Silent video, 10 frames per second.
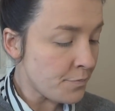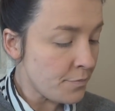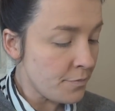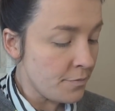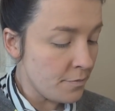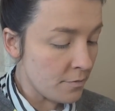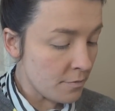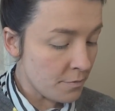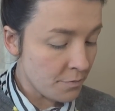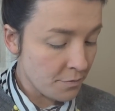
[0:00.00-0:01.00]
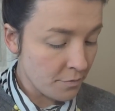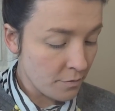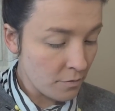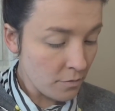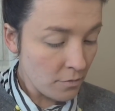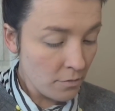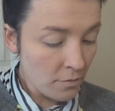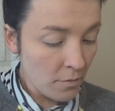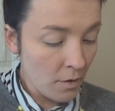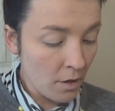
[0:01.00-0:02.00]

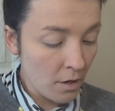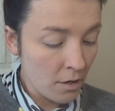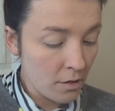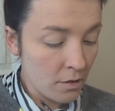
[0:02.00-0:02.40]
(silence)